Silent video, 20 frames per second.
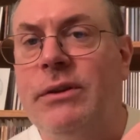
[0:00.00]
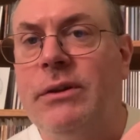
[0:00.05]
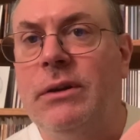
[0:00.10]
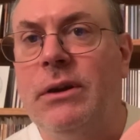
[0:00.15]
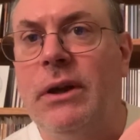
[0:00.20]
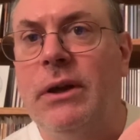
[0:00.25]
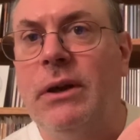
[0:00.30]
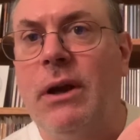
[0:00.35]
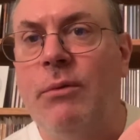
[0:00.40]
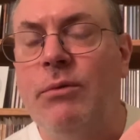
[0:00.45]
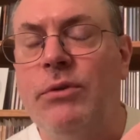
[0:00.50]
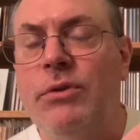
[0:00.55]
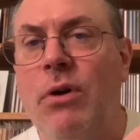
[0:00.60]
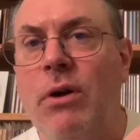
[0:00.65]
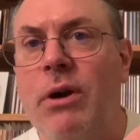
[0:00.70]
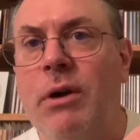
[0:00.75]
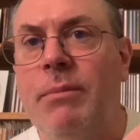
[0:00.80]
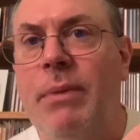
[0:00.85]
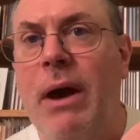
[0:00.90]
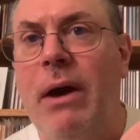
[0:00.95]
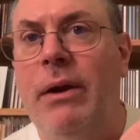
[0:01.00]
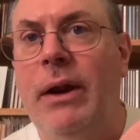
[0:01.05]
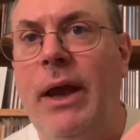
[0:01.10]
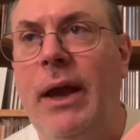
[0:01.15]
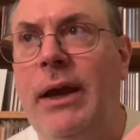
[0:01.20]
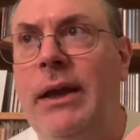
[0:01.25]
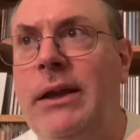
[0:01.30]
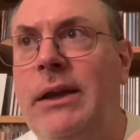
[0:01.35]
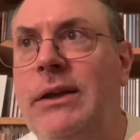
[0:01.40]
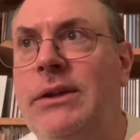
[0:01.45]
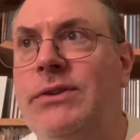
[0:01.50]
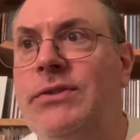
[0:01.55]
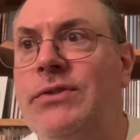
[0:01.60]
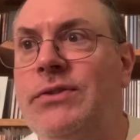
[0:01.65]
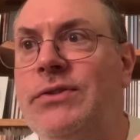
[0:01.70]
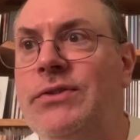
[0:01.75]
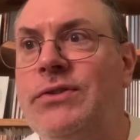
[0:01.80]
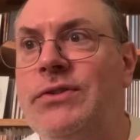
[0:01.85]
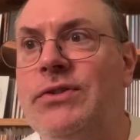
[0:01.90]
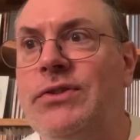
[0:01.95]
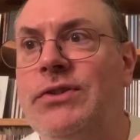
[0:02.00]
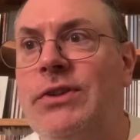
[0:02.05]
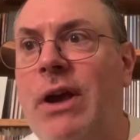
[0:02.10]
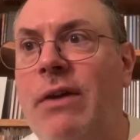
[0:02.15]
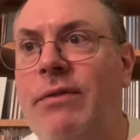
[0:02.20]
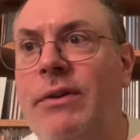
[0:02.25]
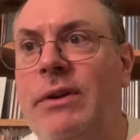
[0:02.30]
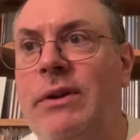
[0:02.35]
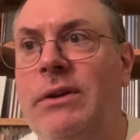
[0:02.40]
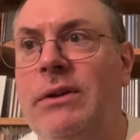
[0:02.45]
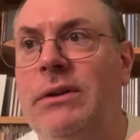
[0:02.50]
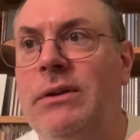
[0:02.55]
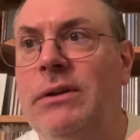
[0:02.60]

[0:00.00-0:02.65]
Like I'm talking about 87,